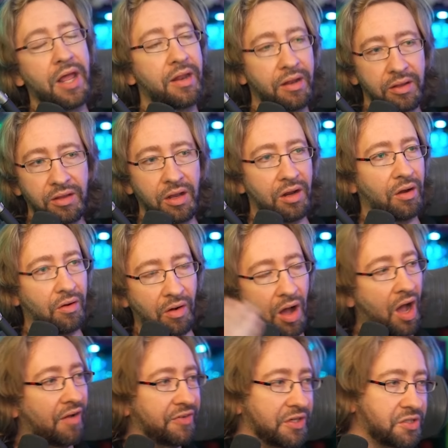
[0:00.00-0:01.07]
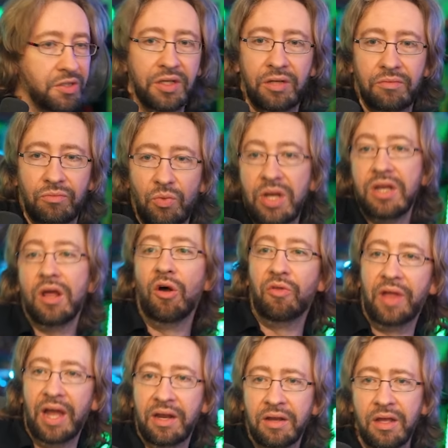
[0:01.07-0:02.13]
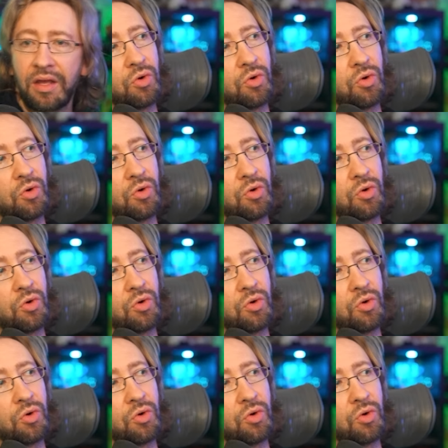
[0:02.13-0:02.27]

And, you know, obviously we know that.